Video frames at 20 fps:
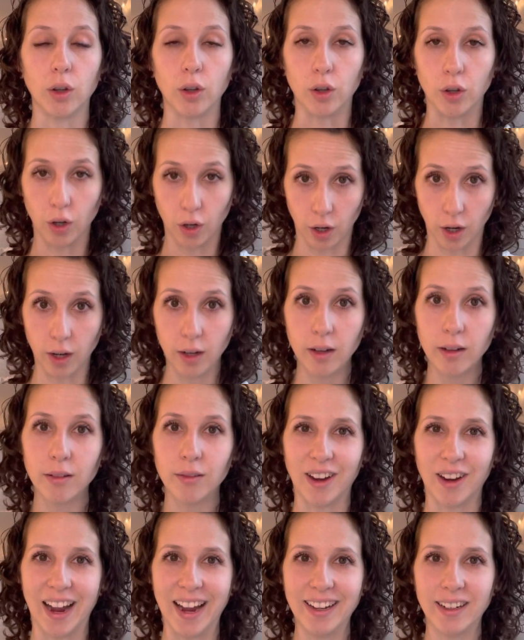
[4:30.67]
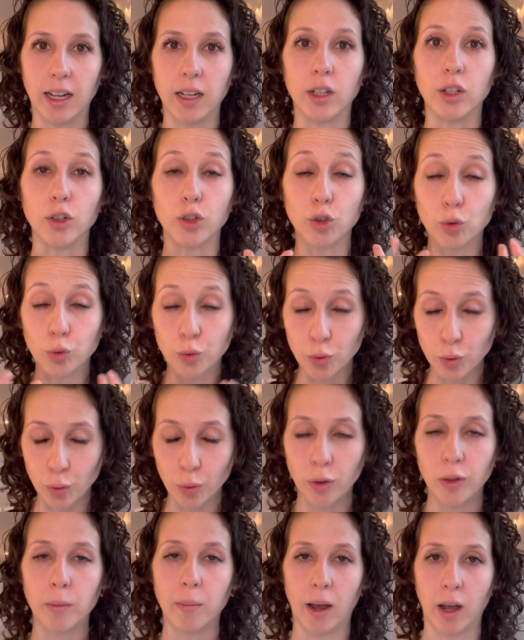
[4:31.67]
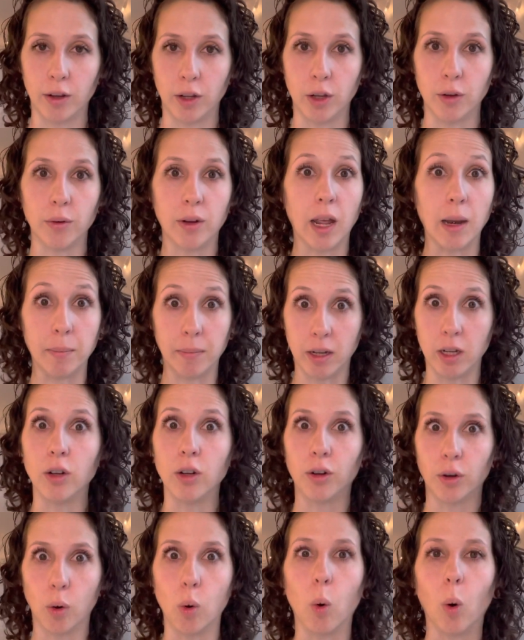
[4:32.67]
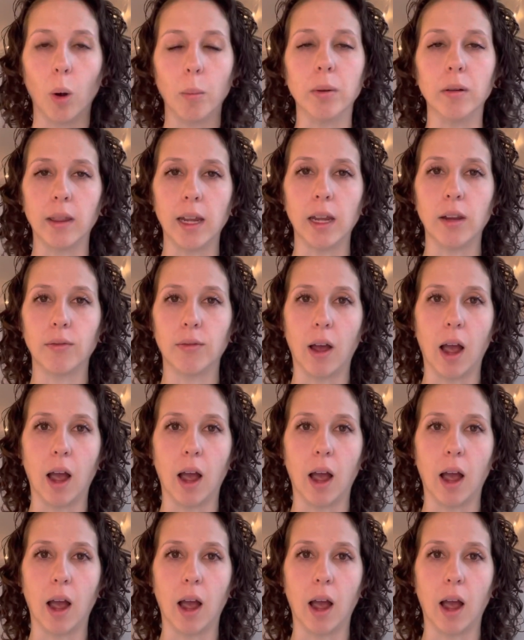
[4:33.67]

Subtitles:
good, right? Like your truth about you can be your core belief.